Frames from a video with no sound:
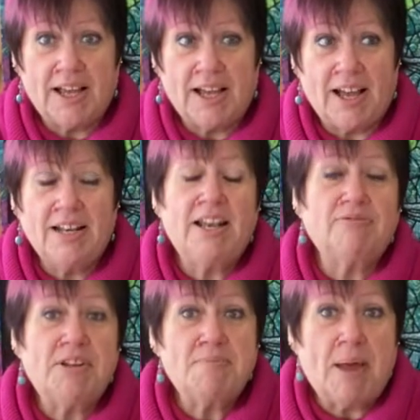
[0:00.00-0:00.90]
a
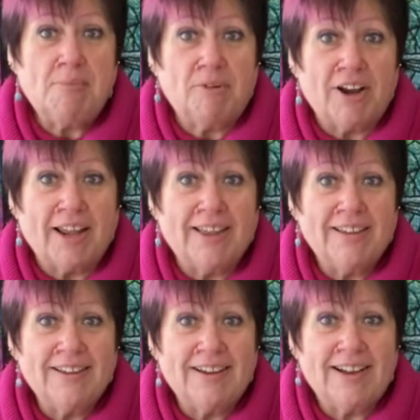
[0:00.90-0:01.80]
lovely memory.
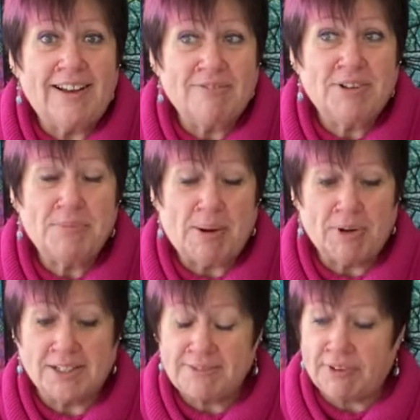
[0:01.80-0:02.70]

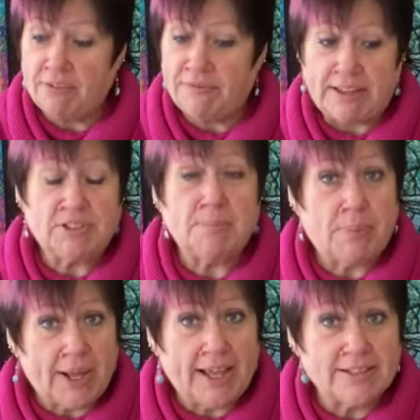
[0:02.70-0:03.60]
I found it
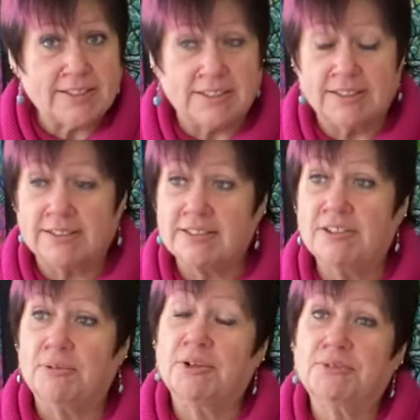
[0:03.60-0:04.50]
by accident last
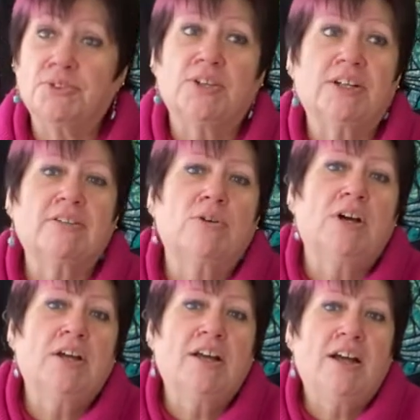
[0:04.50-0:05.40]
night when I was doing it, and I thought,
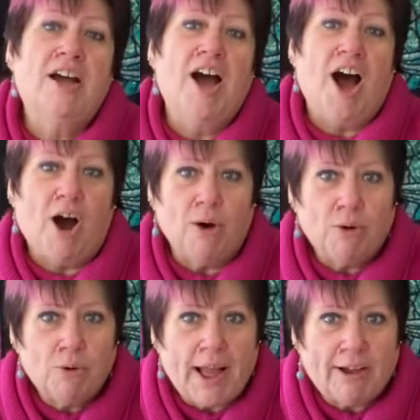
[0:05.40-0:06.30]

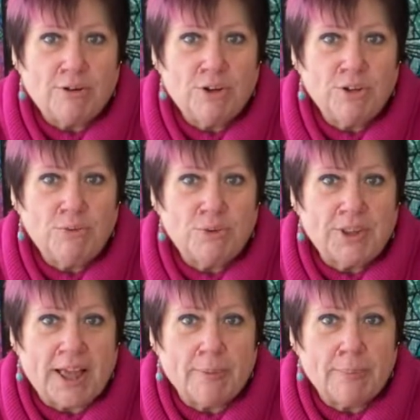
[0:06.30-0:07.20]
oh, how good would
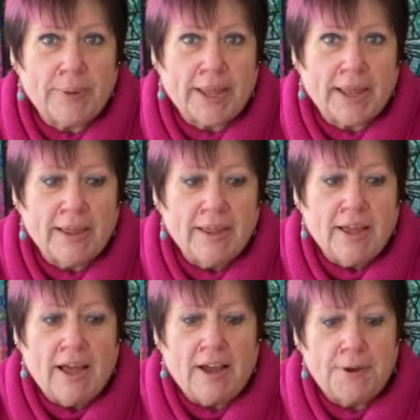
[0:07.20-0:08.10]
that be?
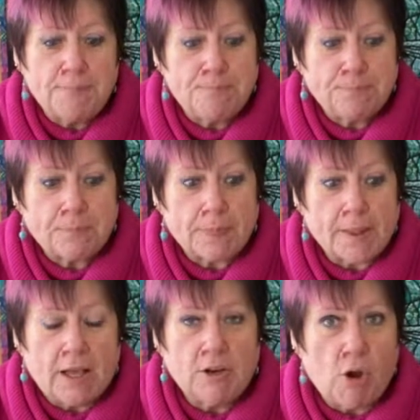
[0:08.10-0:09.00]

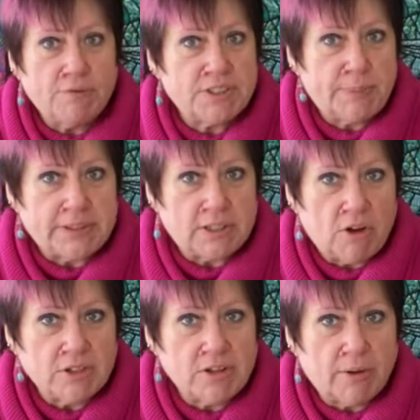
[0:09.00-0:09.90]
a lot of us spend a lot
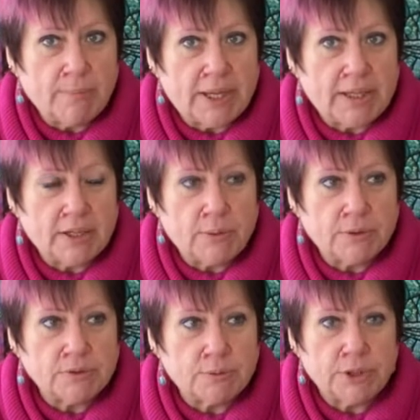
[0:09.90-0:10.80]
of time making
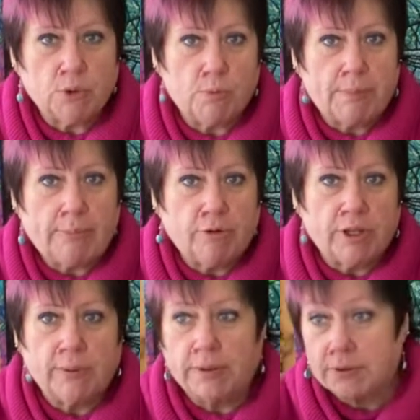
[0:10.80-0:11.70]
quilts, what we call memory
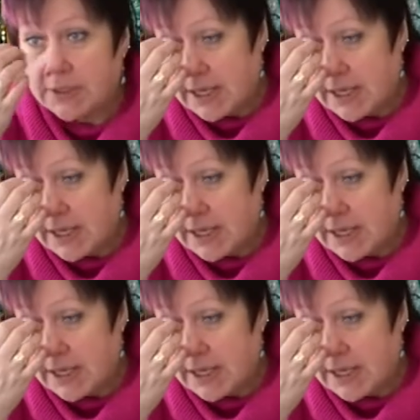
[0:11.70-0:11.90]
quilts.